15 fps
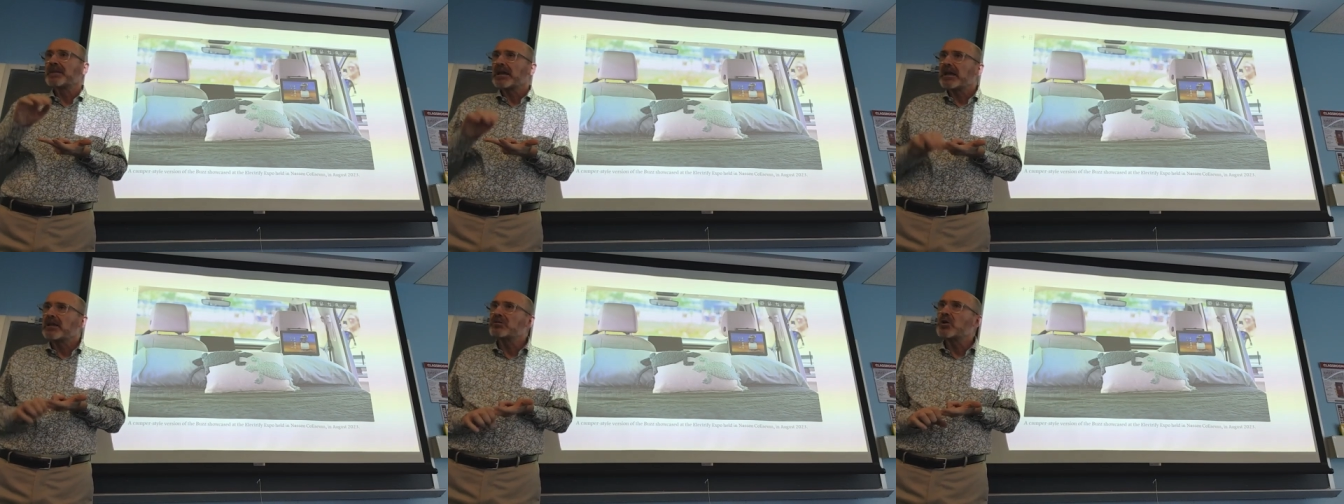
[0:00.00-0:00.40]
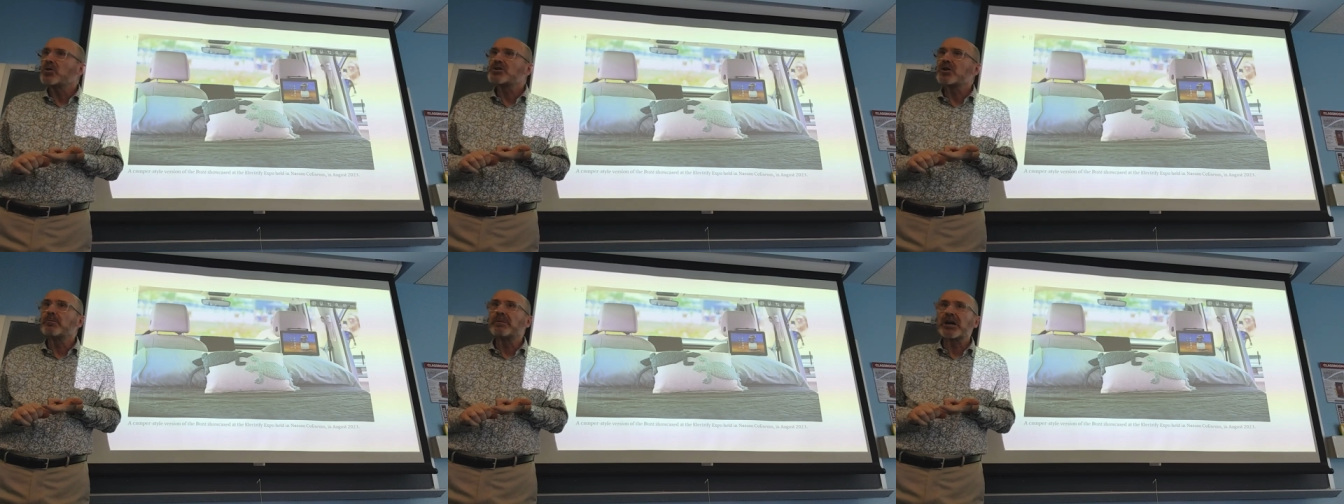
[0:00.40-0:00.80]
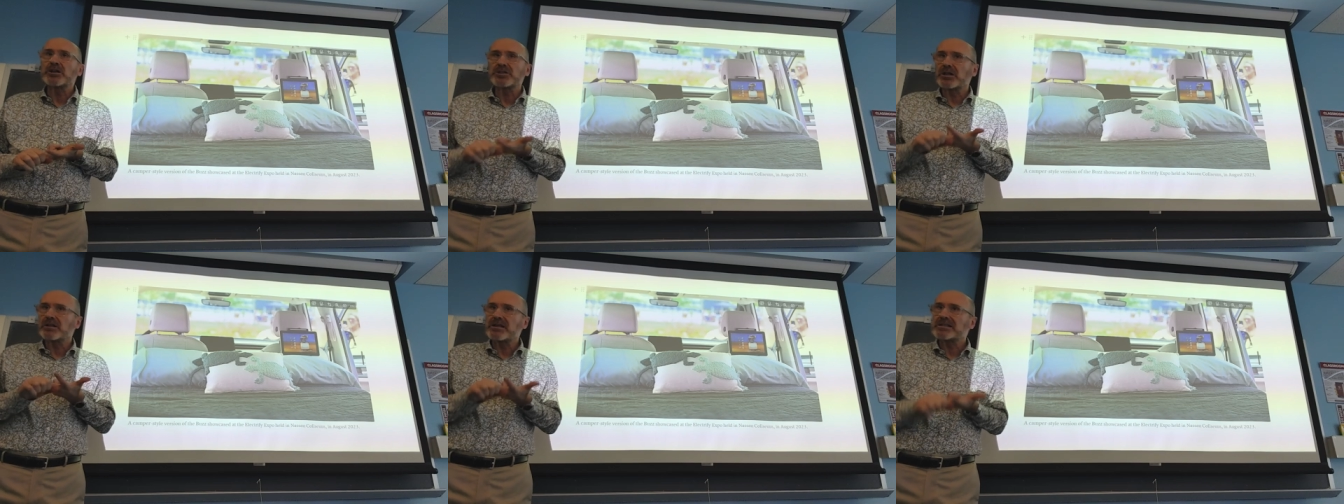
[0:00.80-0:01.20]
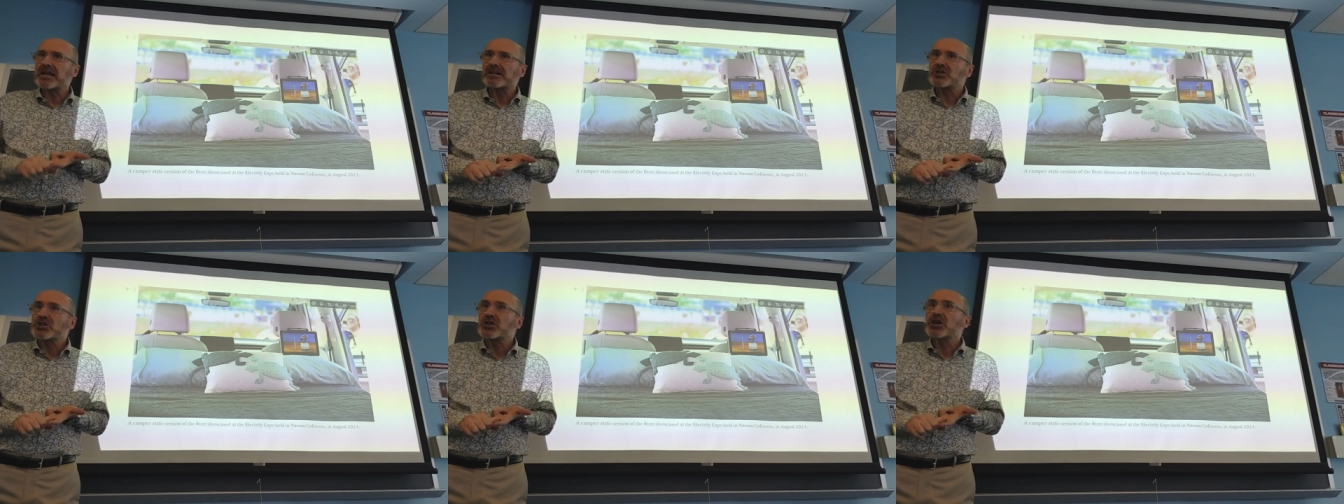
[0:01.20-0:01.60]
in those commercials. I
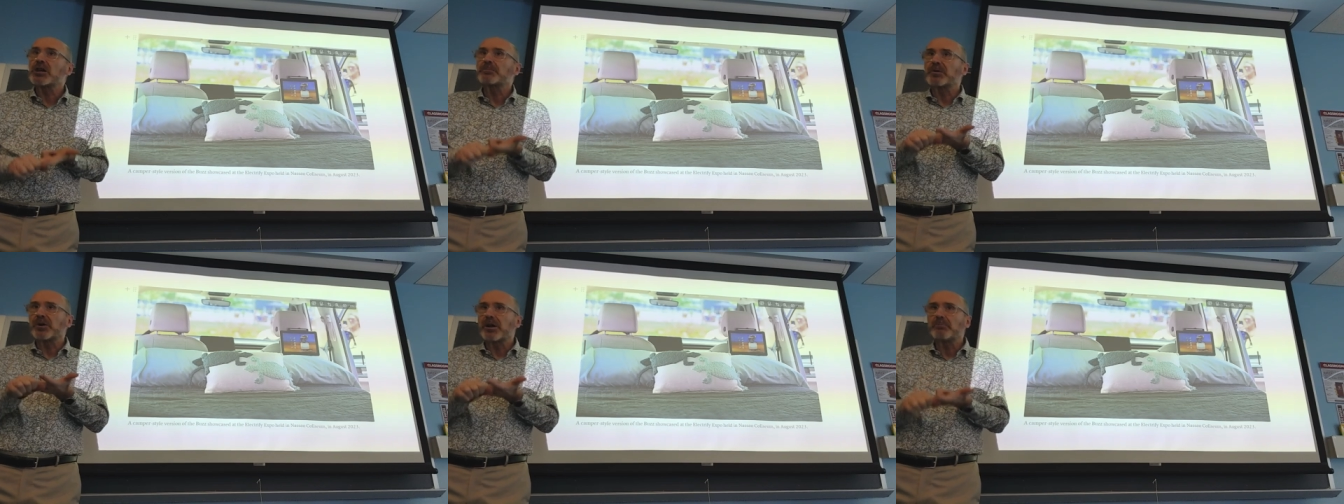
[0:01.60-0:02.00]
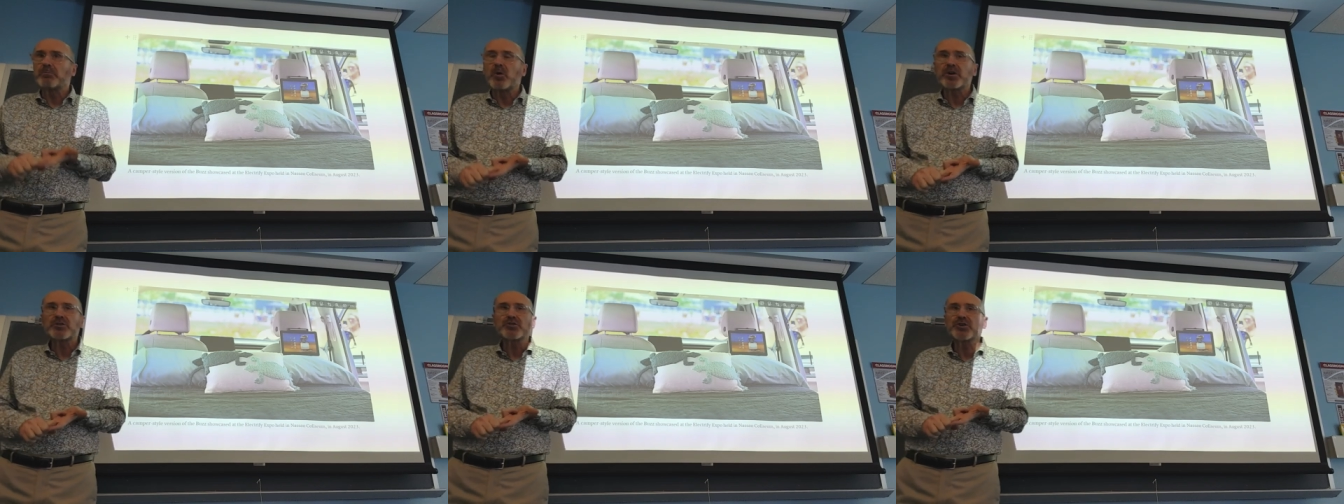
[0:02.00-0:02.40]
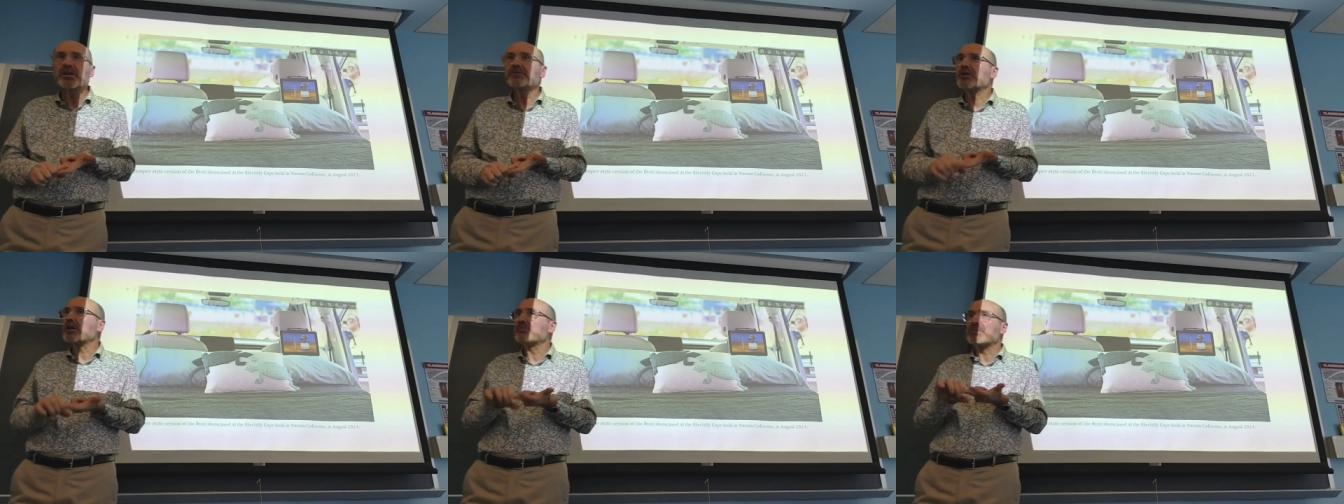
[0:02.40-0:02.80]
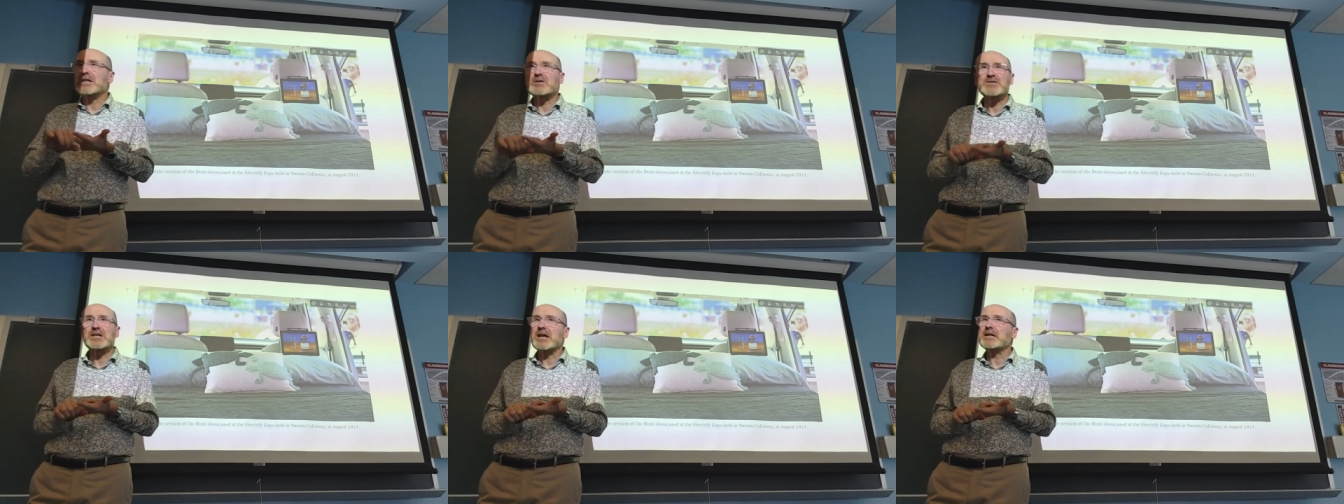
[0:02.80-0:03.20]
said cheaper and more trivial
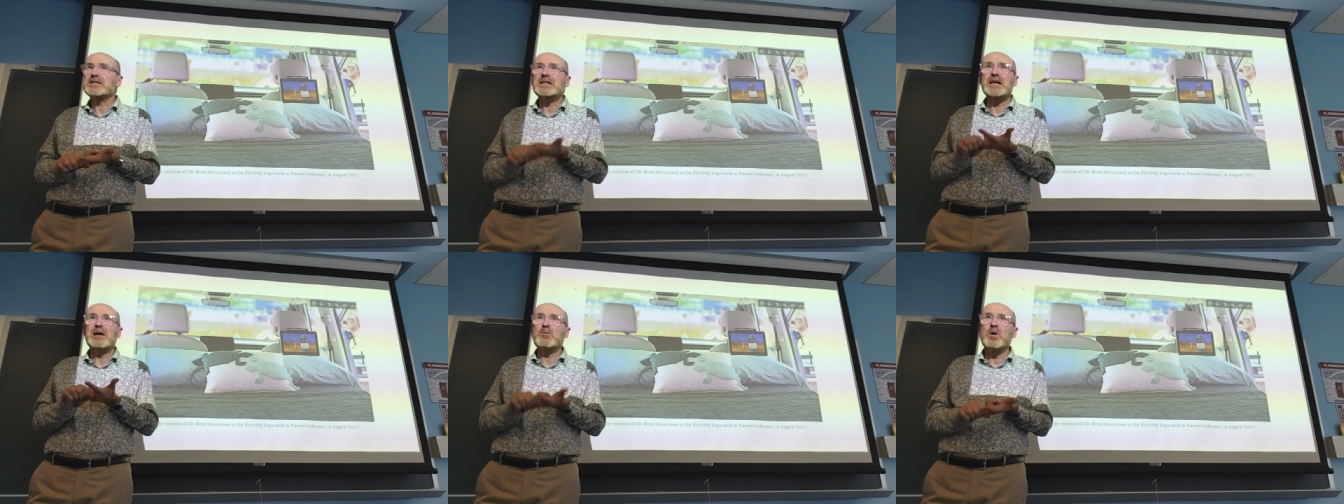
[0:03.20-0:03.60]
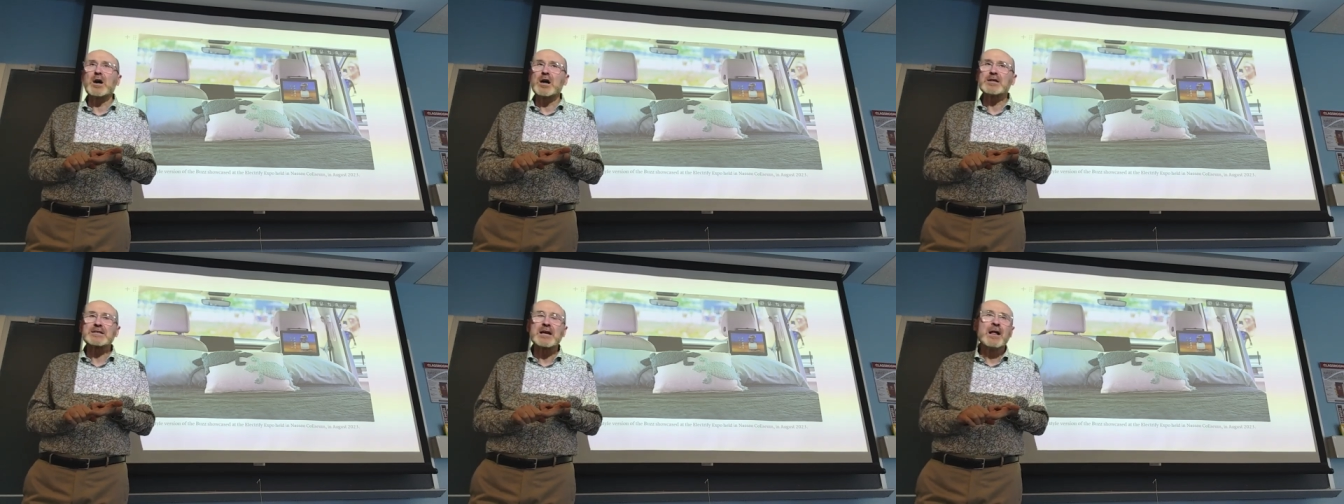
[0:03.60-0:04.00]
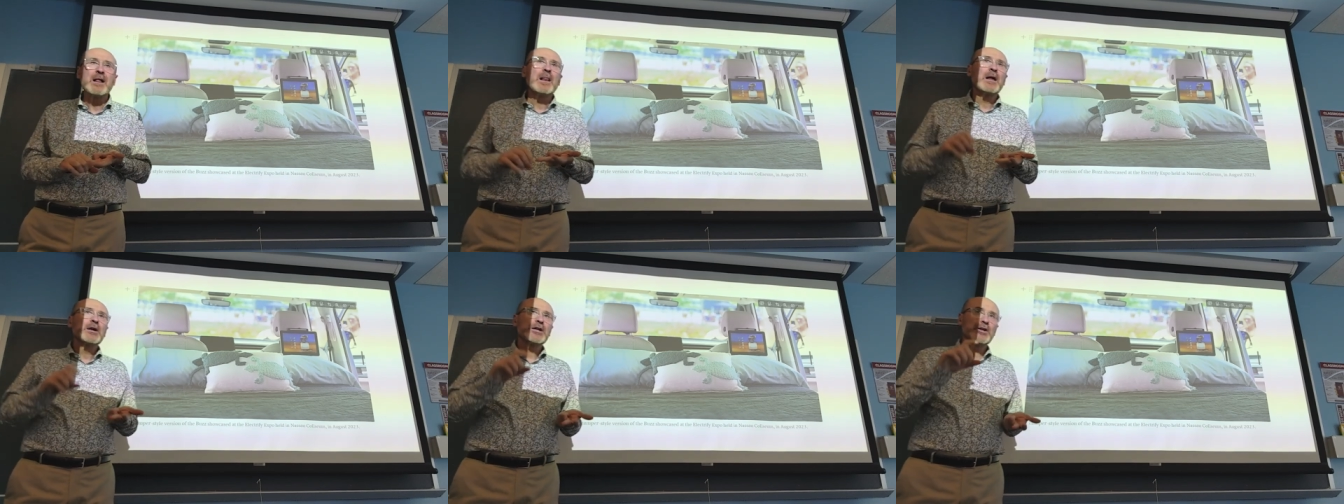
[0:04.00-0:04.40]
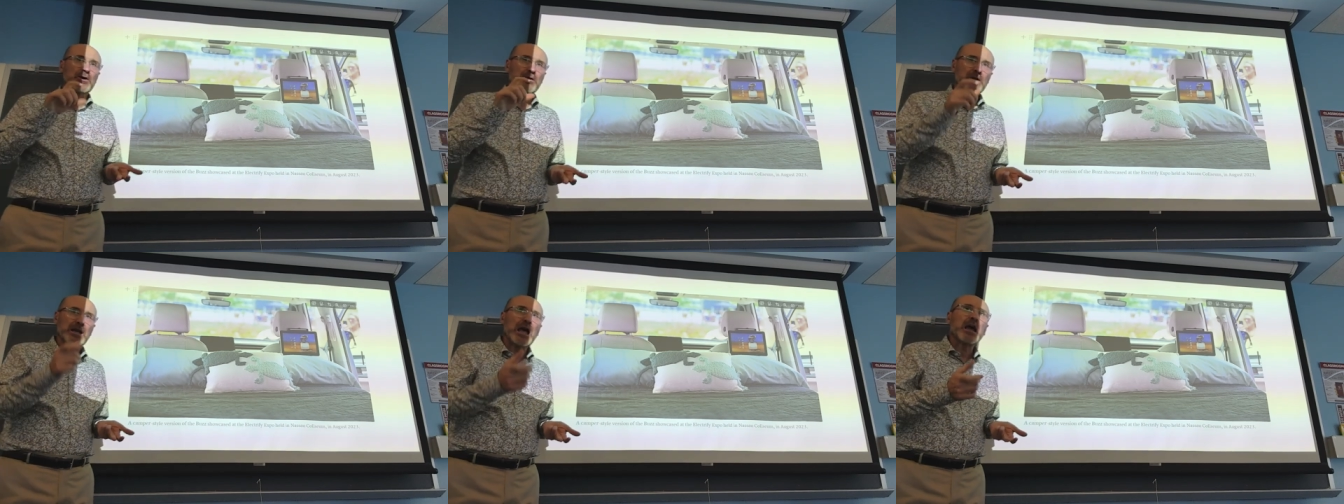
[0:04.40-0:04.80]
because the idea was
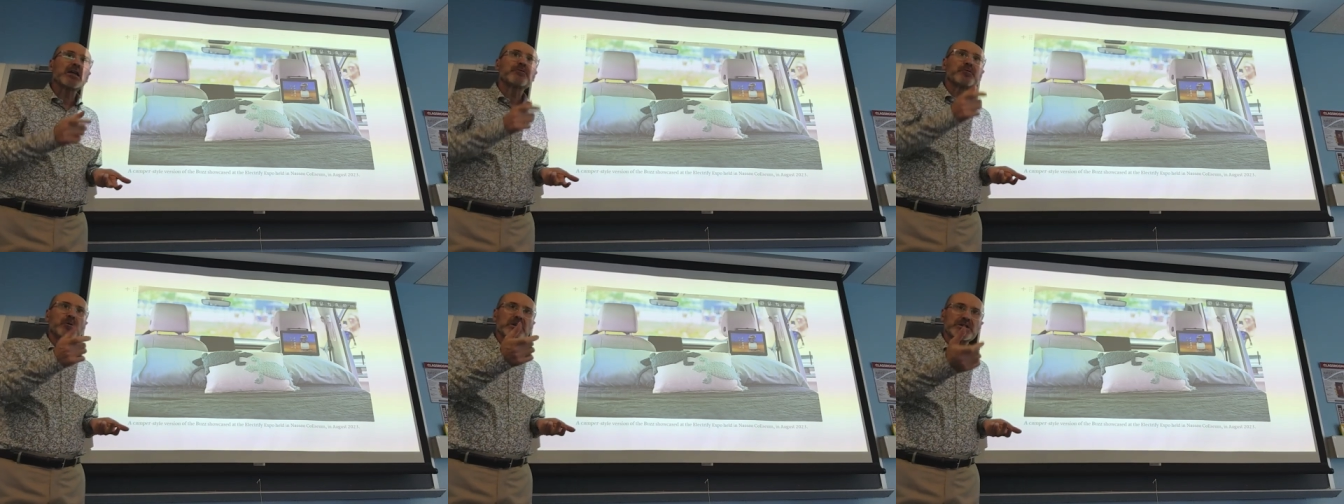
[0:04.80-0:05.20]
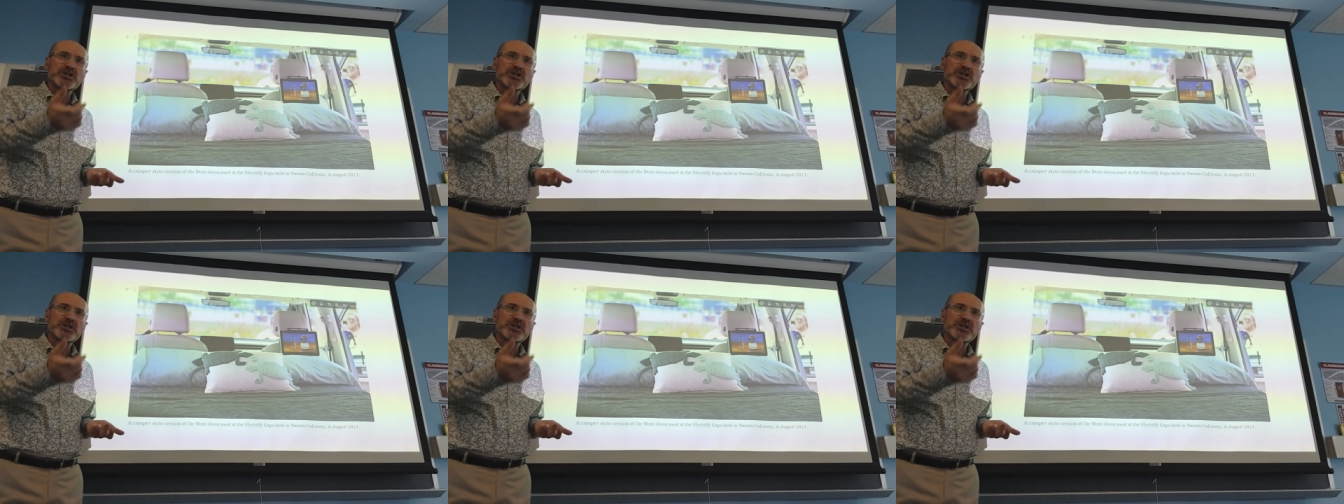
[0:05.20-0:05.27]
your life will